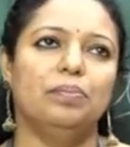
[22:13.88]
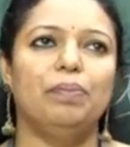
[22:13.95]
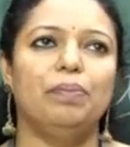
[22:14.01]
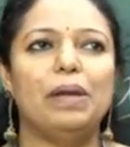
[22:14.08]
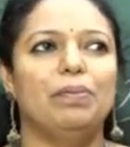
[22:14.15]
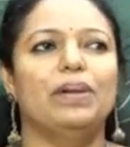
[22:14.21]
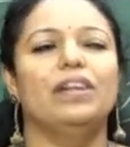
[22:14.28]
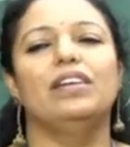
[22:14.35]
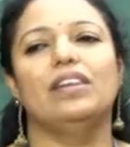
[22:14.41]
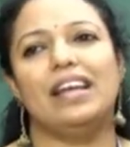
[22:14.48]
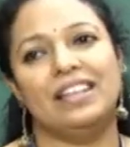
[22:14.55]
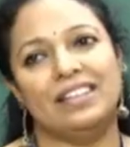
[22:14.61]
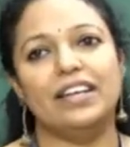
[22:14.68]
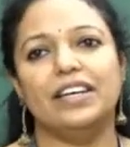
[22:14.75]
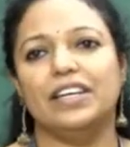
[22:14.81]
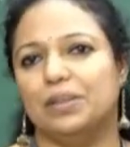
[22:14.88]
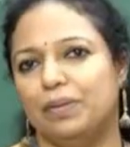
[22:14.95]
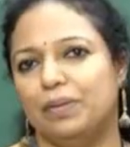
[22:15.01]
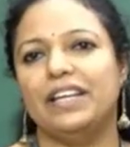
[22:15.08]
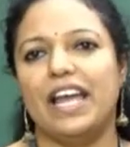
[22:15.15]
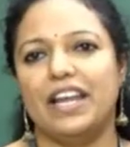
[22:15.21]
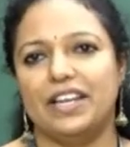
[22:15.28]
people in the
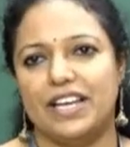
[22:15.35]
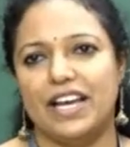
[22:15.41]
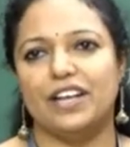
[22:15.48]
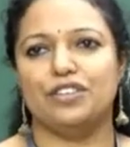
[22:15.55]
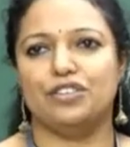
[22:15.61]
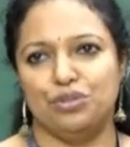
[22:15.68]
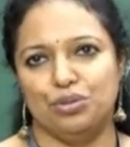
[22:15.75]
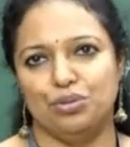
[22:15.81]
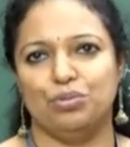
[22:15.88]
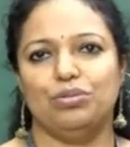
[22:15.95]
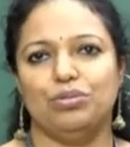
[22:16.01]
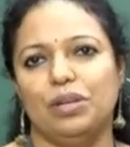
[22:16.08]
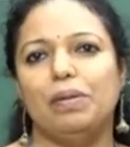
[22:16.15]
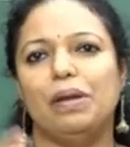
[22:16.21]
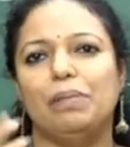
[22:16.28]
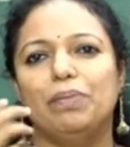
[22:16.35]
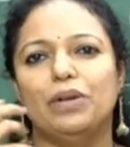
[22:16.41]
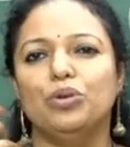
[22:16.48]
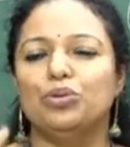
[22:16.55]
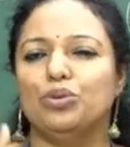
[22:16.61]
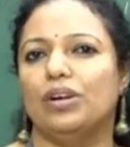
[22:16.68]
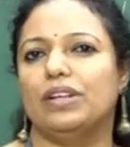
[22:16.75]
urban areas too, the people
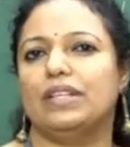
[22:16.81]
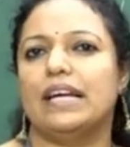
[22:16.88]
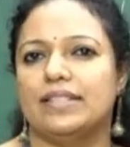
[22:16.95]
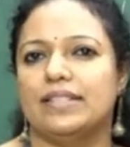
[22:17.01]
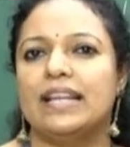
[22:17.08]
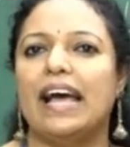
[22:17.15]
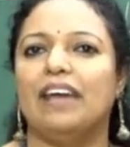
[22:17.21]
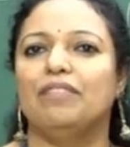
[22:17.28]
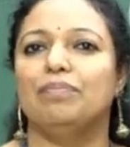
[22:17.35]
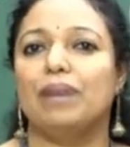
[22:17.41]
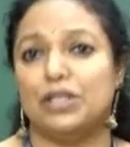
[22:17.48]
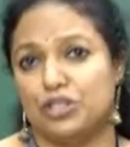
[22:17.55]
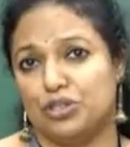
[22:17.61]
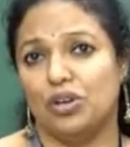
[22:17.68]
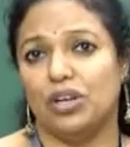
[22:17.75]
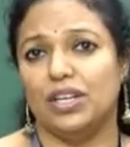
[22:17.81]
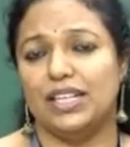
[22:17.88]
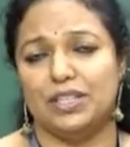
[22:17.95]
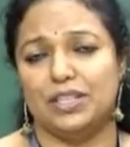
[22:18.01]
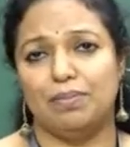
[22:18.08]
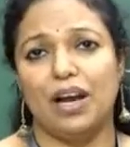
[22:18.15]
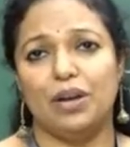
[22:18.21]
who doesn't have much
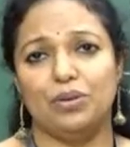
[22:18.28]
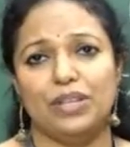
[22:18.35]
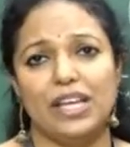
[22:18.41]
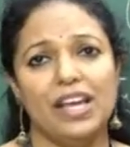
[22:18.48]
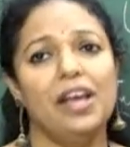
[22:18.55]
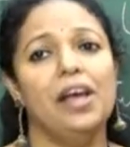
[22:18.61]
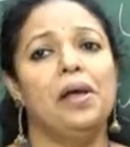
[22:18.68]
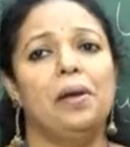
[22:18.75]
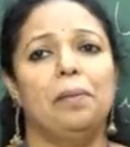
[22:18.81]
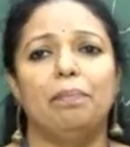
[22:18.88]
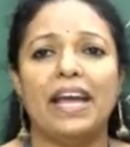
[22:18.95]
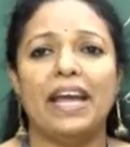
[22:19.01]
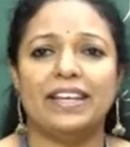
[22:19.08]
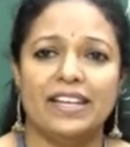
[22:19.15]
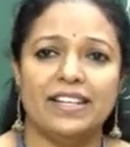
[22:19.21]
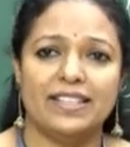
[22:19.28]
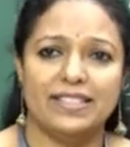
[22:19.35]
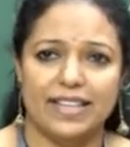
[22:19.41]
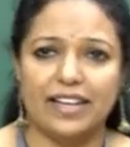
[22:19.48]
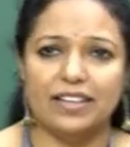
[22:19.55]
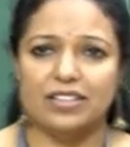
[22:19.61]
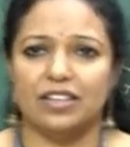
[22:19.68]
knowledge about the banking
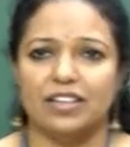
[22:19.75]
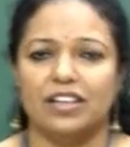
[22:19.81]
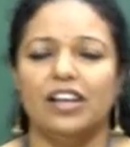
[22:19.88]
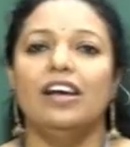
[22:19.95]
sector.